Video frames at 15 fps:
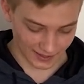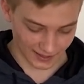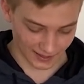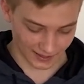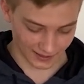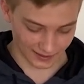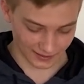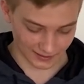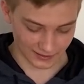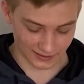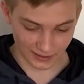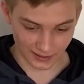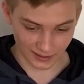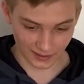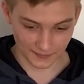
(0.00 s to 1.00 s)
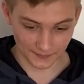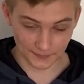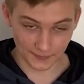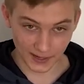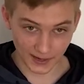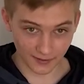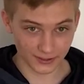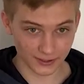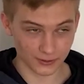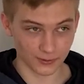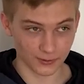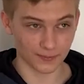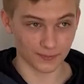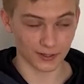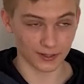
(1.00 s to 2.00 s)
And palette
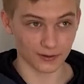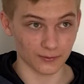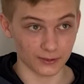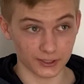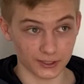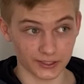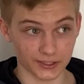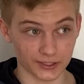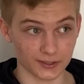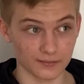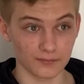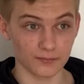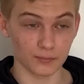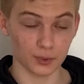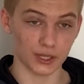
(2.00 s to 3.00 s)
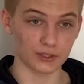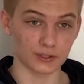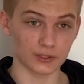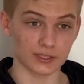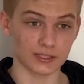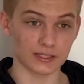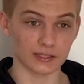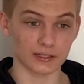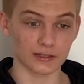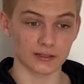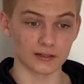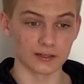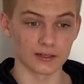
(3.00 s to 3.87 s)
swapping, which is pretty interesting.